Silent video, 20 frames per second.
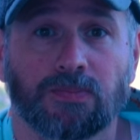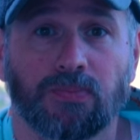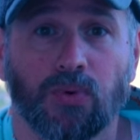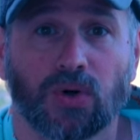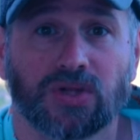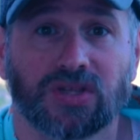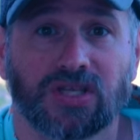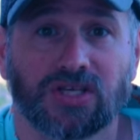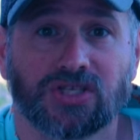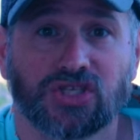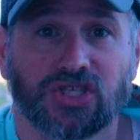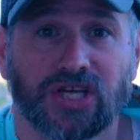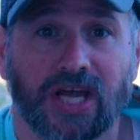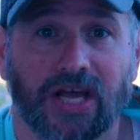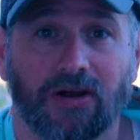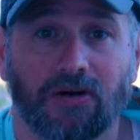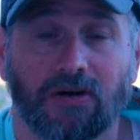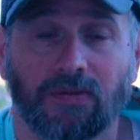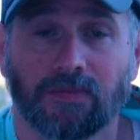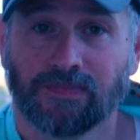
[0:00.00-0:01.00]
support this
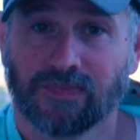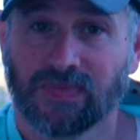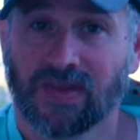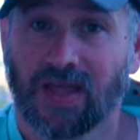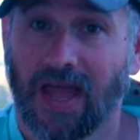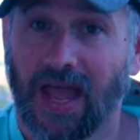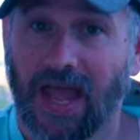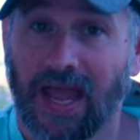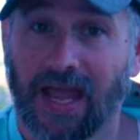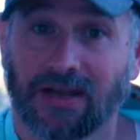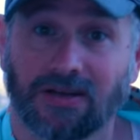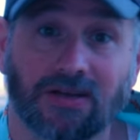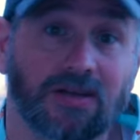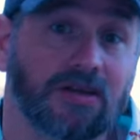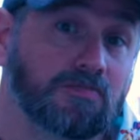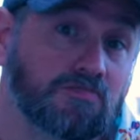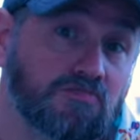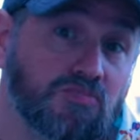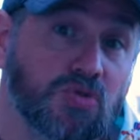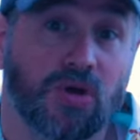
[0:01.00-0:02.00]
channel. And
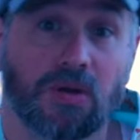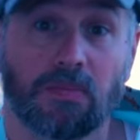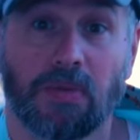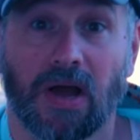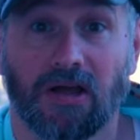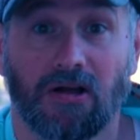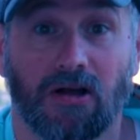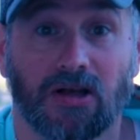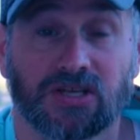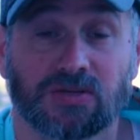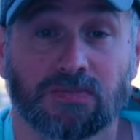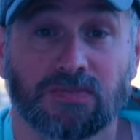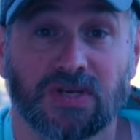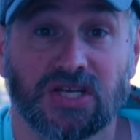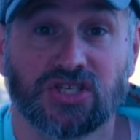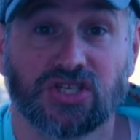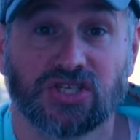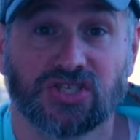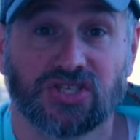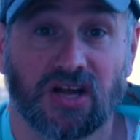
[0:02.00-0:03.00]
you can buy awesome
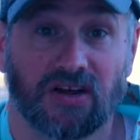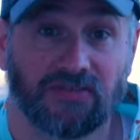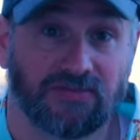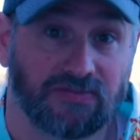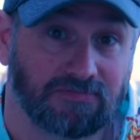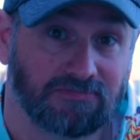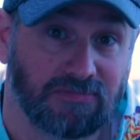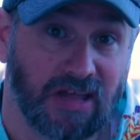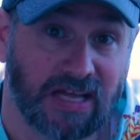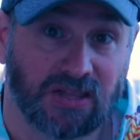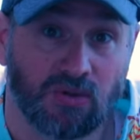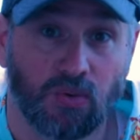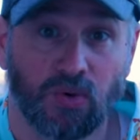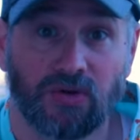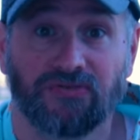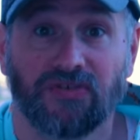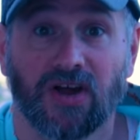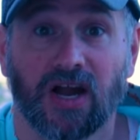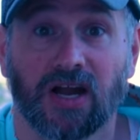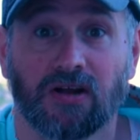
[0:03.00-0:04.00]
Ninja stuff like the
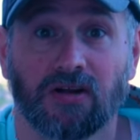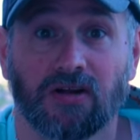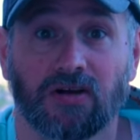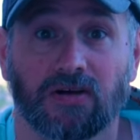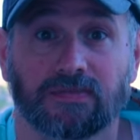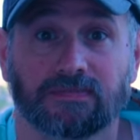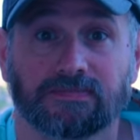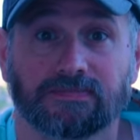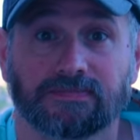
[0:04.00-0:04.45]
Woodfire Grill.